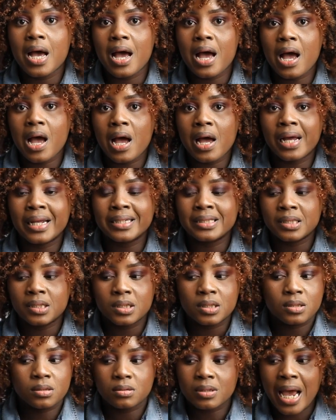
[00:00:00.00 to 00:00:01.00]
and
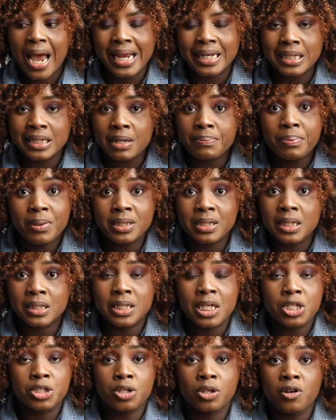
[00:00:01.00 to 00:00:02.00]
I did a
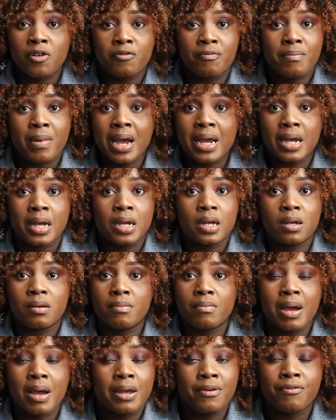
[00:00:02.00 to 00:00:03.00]
presentation of
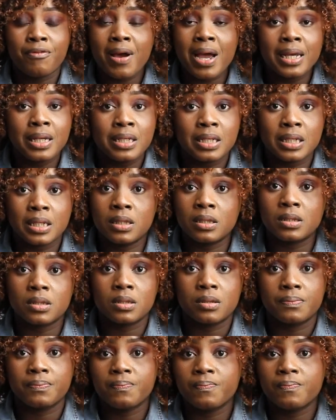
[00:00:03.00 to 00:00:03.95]
my findings.